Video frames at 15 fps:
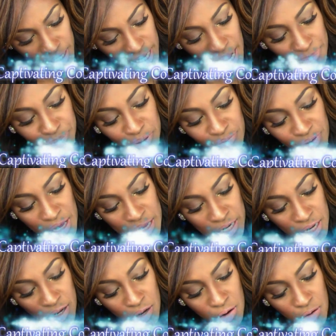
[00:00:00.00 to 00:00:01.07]

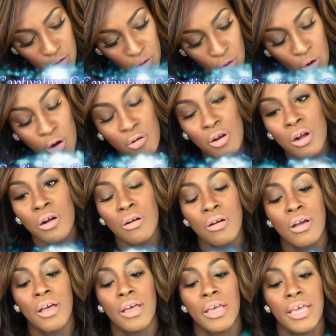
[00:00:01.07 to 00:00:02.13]
Captivating Coral.
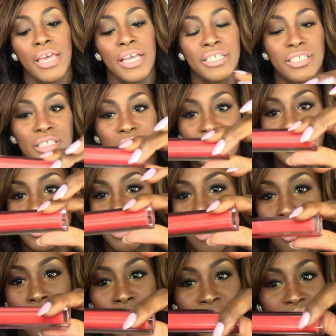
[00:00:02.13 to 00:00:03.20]
It's just the
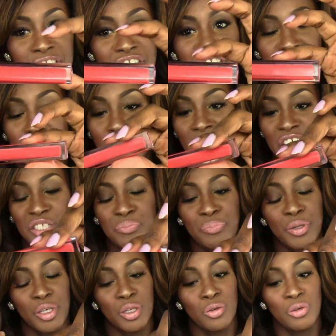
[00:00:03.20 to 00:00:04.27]
orange. It's
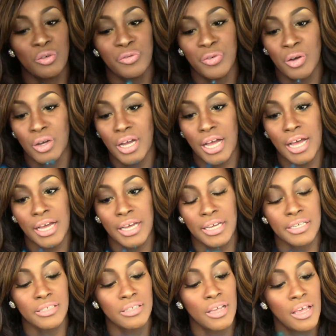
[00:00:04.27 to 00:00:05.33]
beautiful,
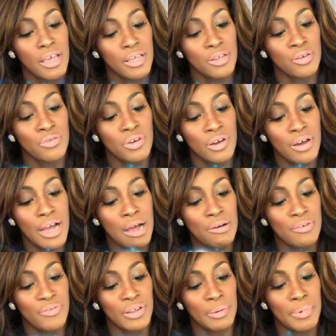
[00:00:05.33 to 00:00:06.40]
guys. You know how
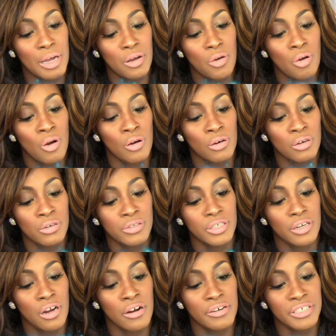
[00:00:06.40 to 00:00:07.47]
I feel about corals
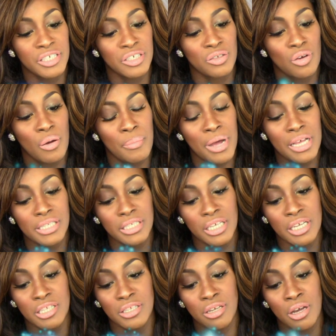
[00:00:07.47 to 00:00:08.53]
and oranges on my
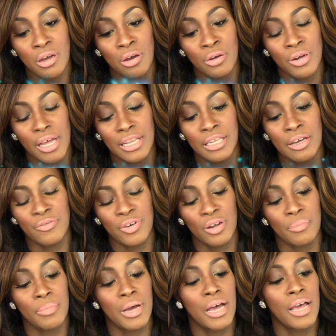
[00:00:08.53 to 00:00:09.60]
skin tone. I love it
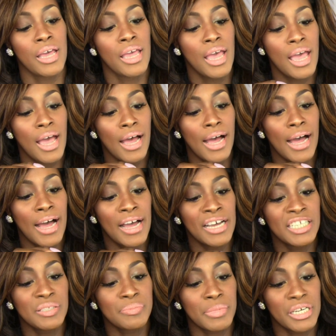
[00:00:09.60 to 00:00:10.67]
on my
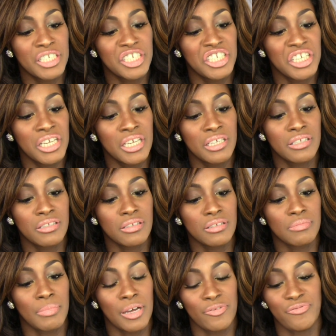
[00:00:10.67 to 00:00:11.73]
eyes, my
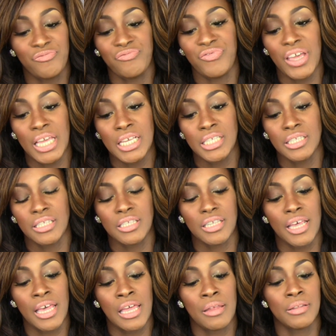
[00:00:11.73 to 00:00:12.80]
cheeks, my face,
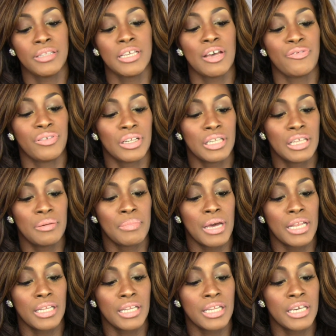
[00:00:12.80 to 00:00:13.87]
and definitely
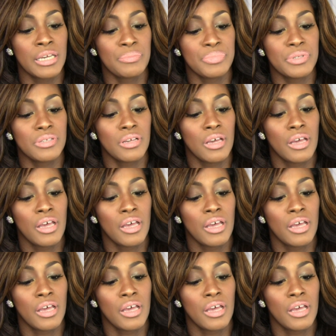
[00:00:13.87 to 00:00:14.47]
my lips.